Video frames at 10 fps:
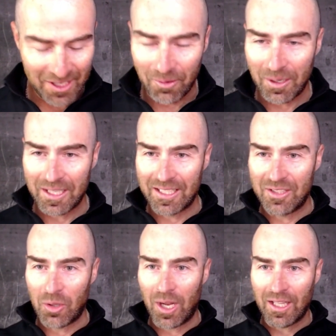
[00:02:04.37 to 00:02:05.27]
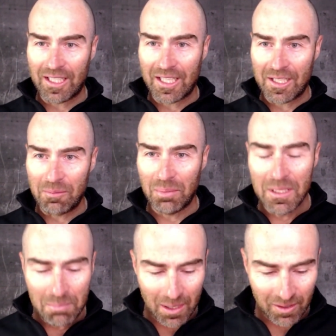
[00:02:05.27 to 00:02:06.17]
I don't want to draw like a
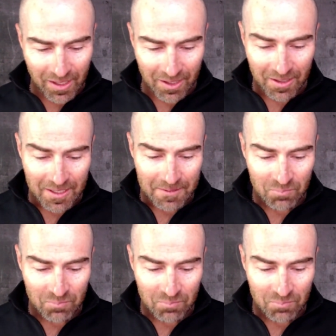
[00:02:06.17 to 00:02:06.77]
complete parallel.